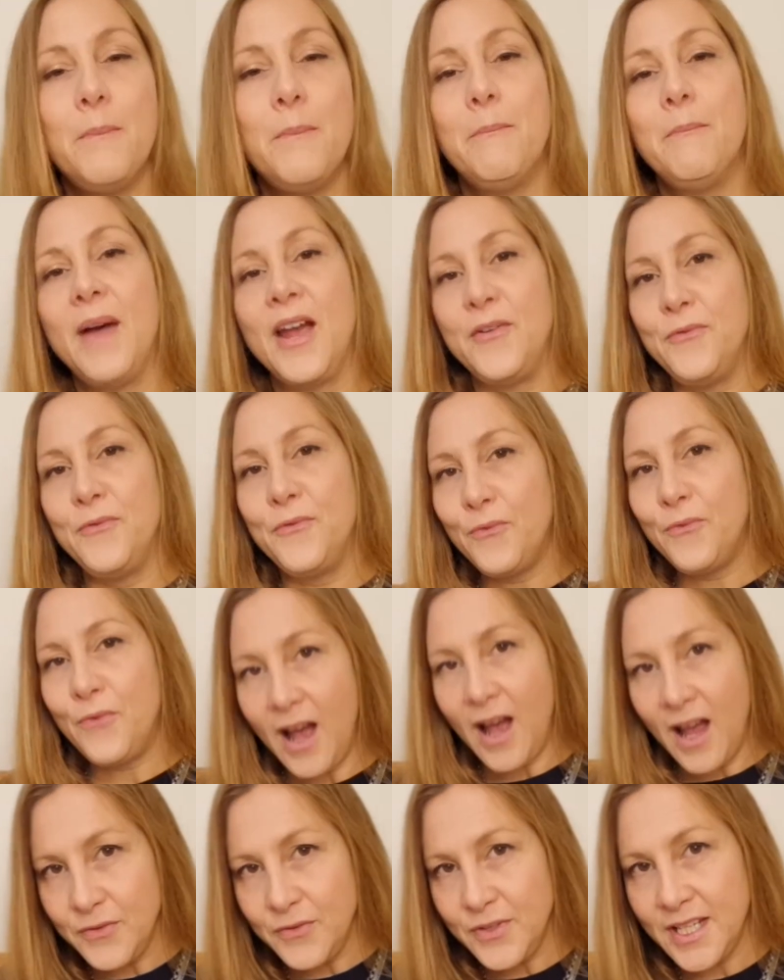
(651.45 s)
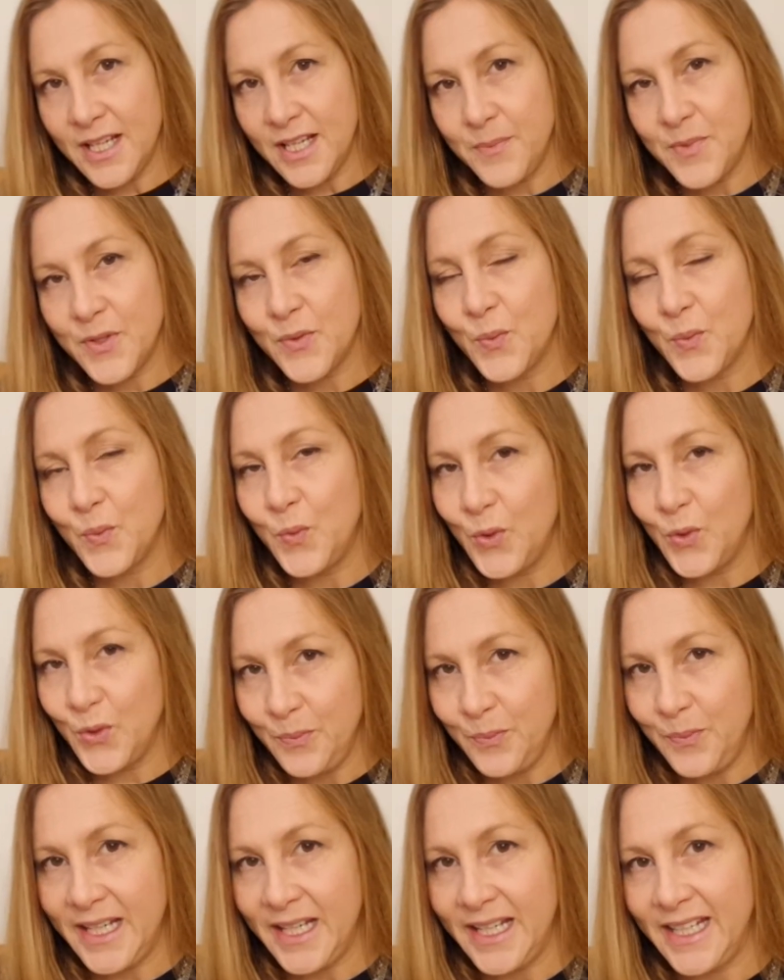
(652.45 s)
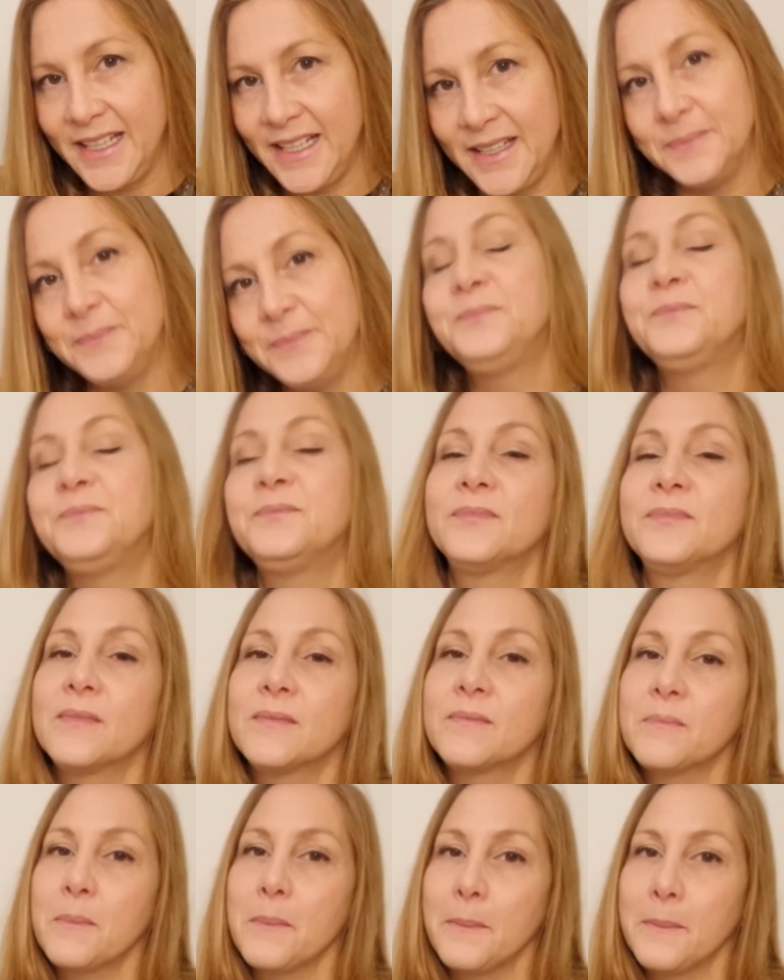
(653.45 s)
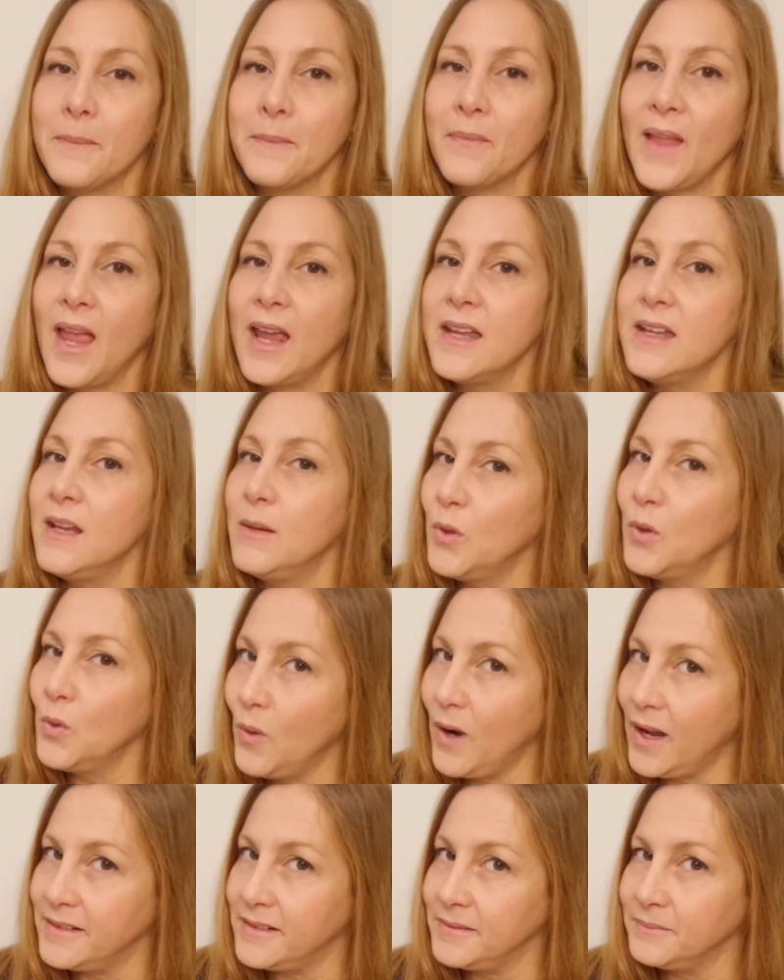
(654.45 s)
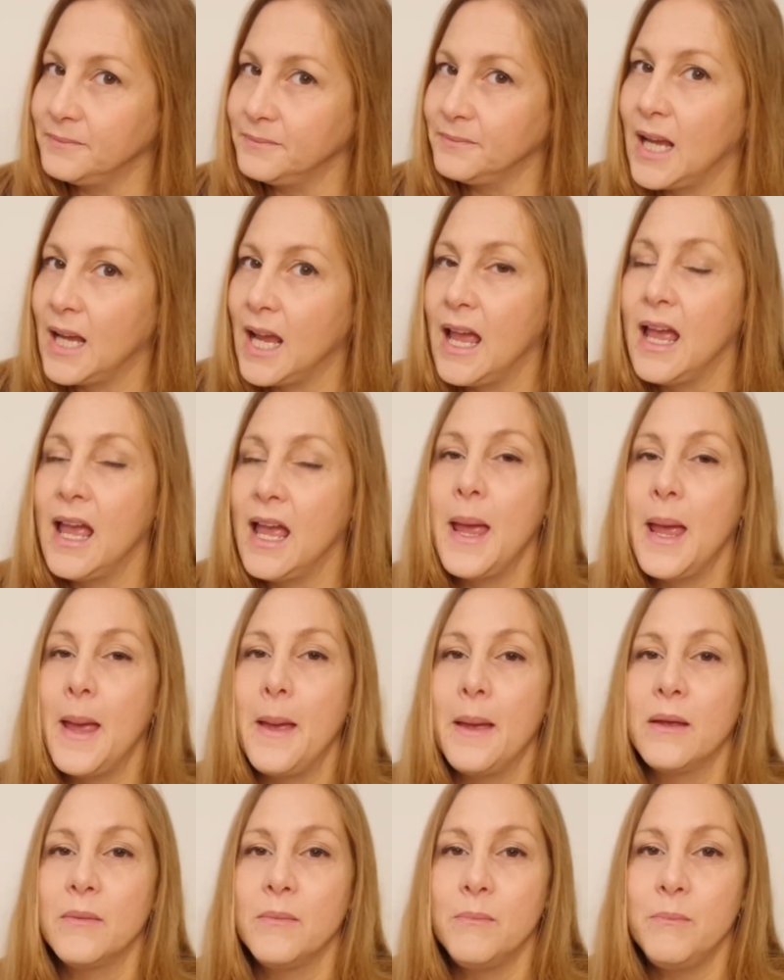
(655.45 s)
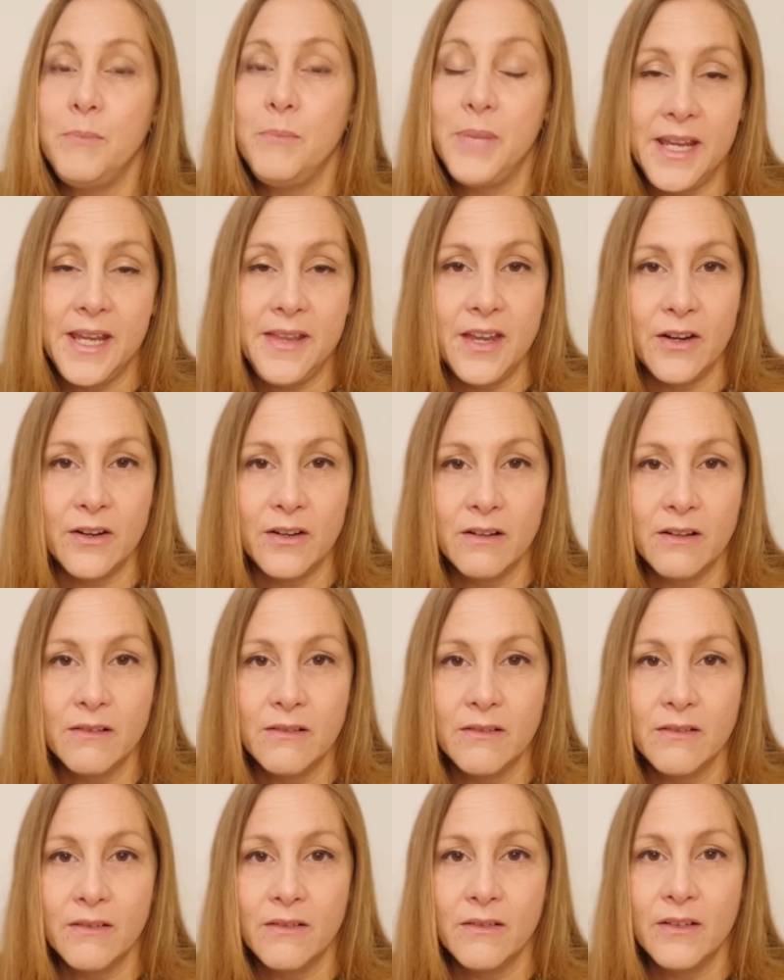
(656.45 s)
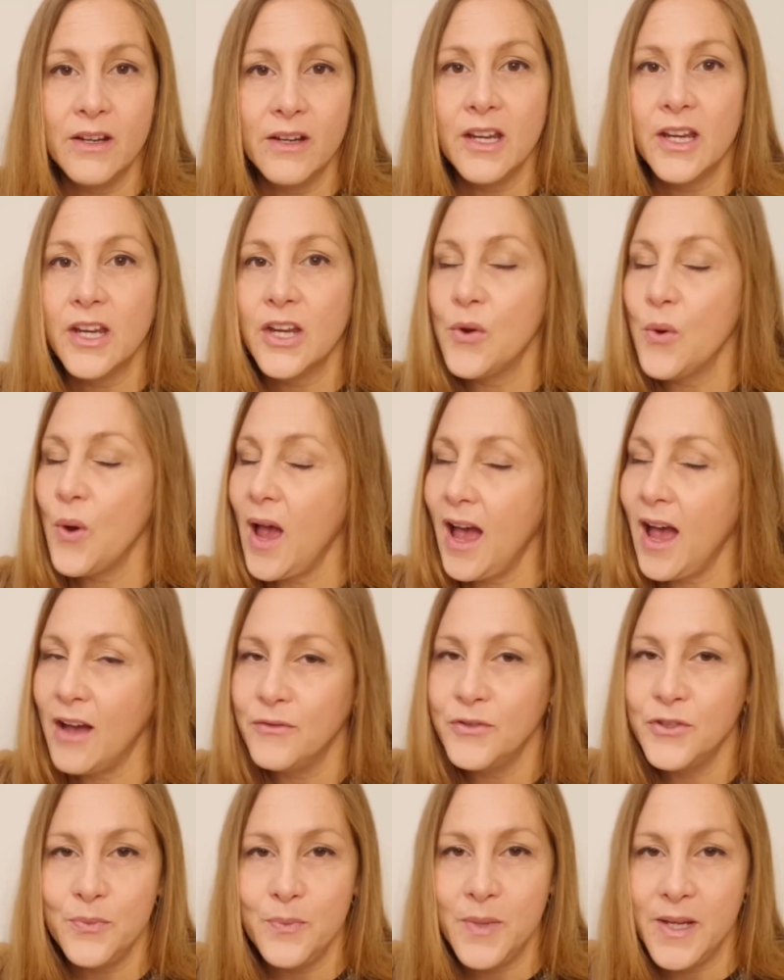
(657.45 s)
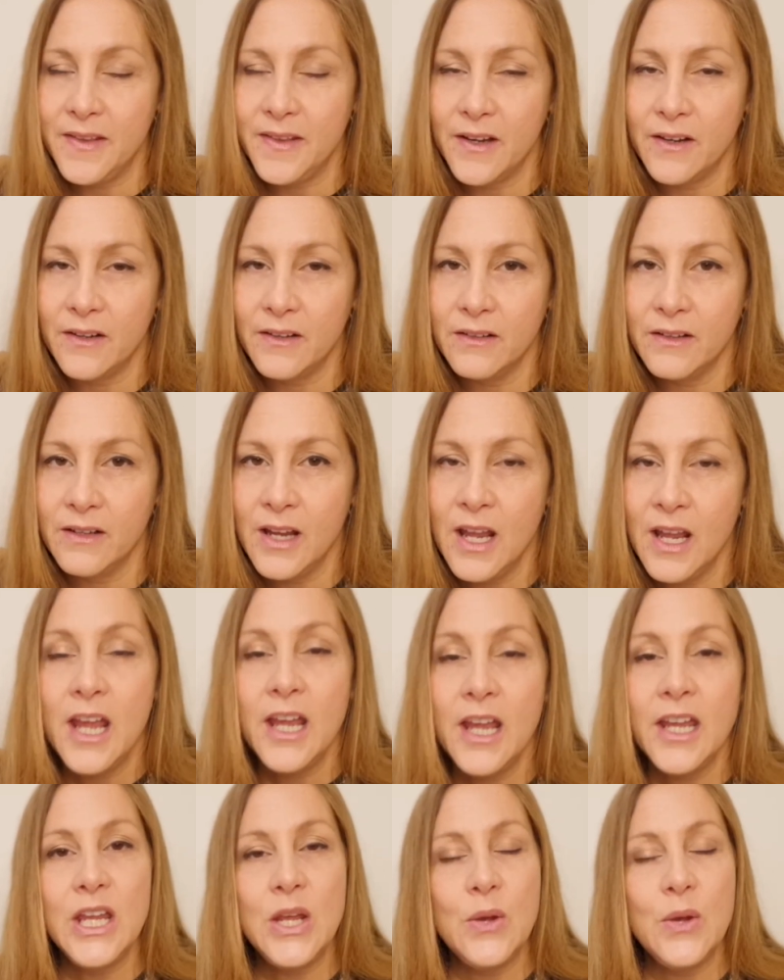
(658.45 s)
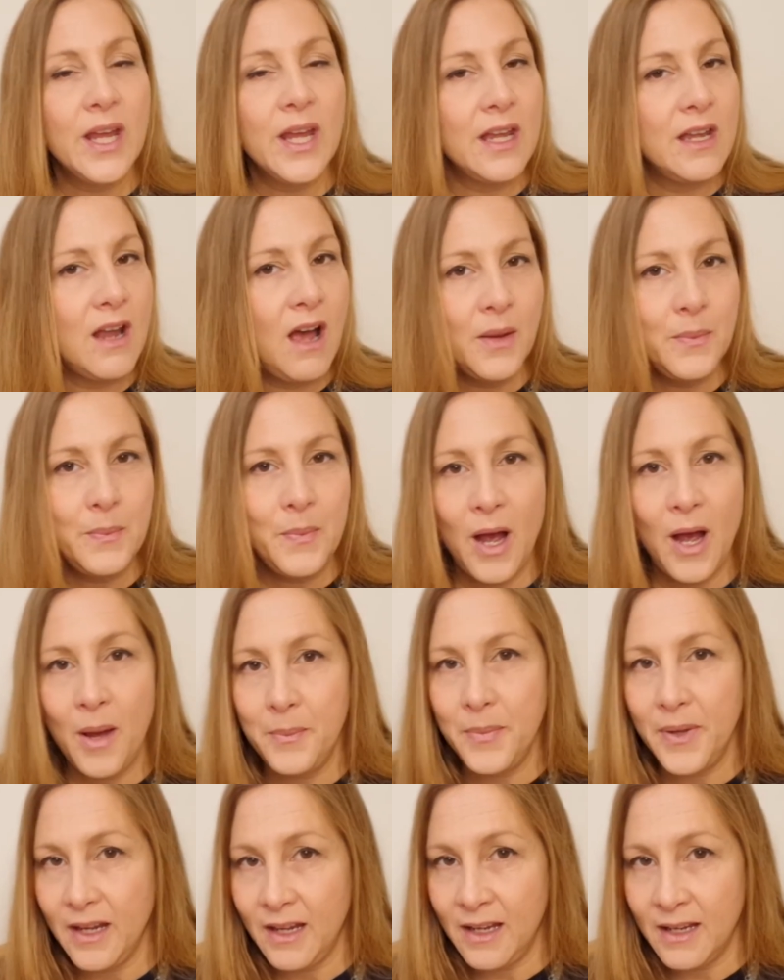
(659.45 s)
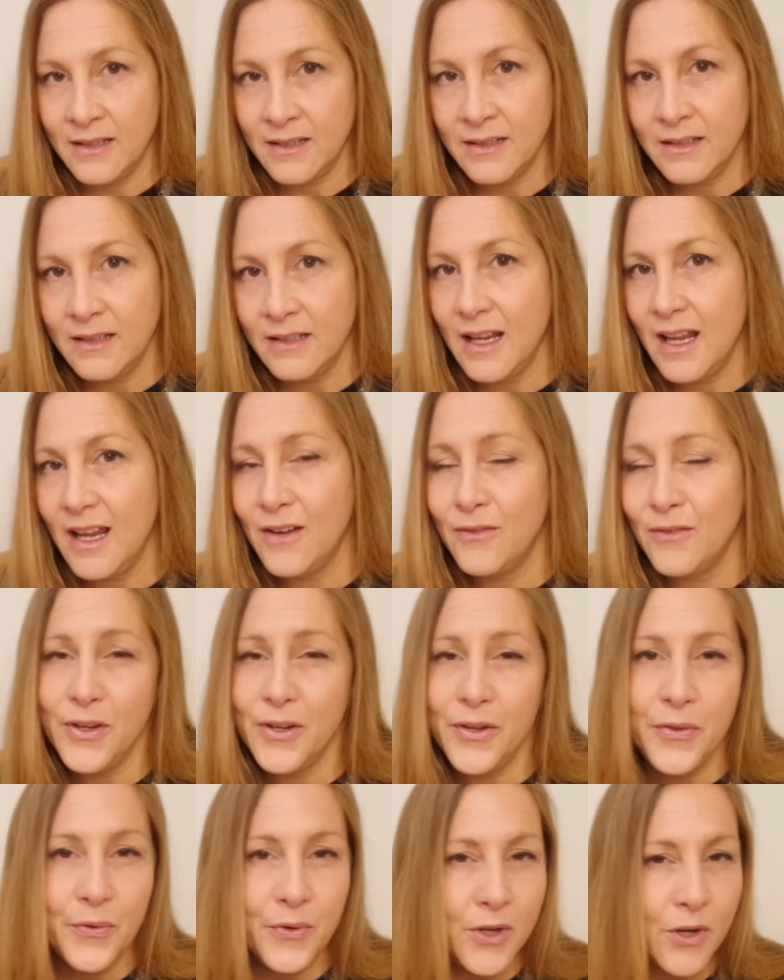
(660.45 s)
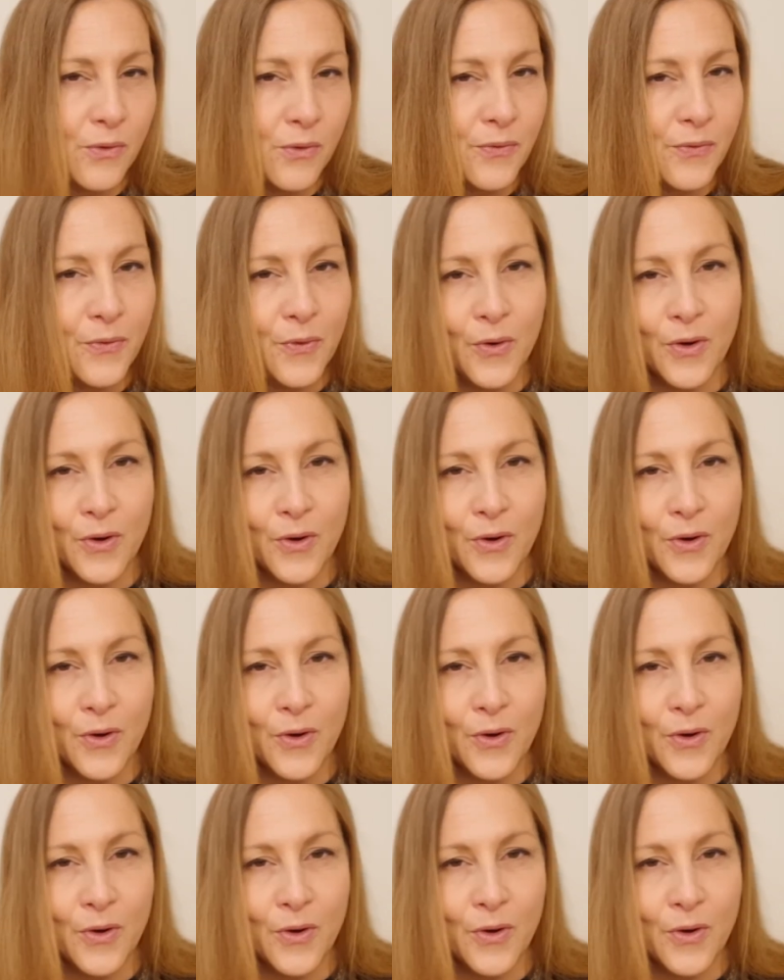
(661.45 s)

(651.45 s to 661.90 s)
My 5 tips would be, number 1, be there. You have to be there. You cannot pop in every 3 or 4